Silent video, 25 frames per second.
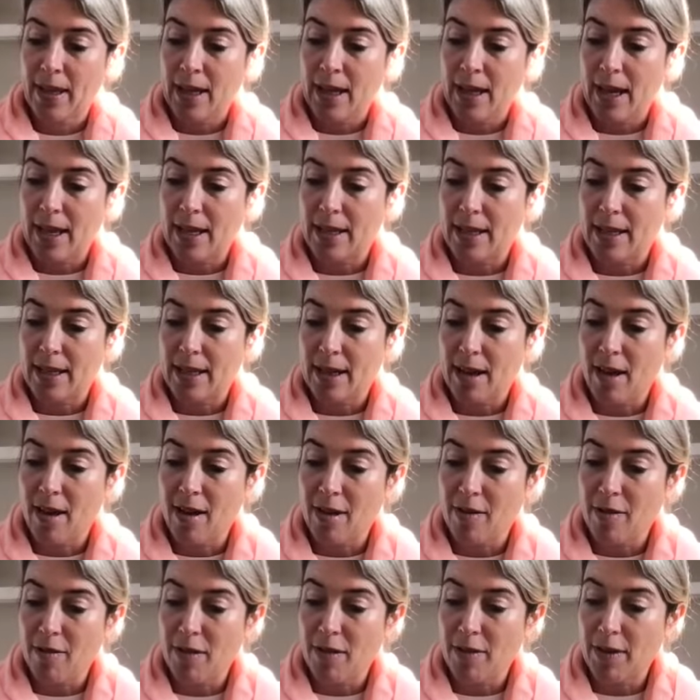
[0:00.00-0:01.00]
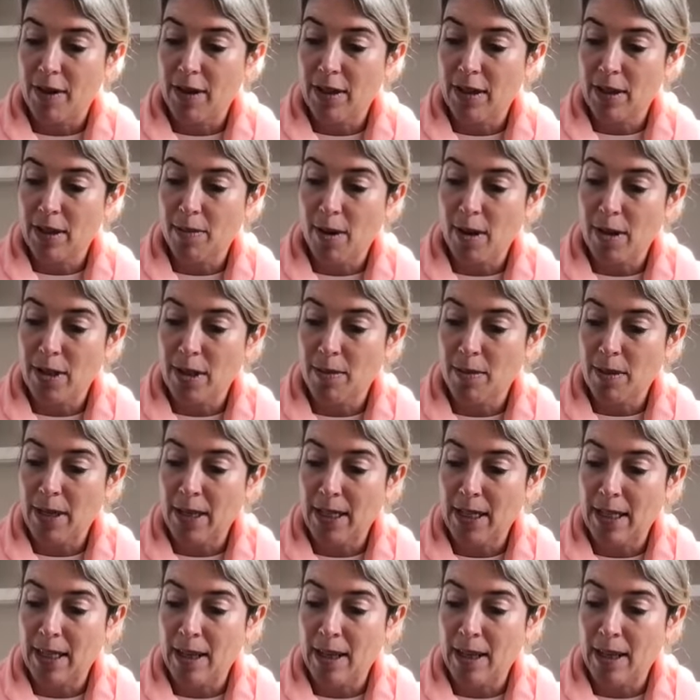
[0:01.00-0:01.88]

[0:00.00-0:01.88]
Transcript: It reveals the possibility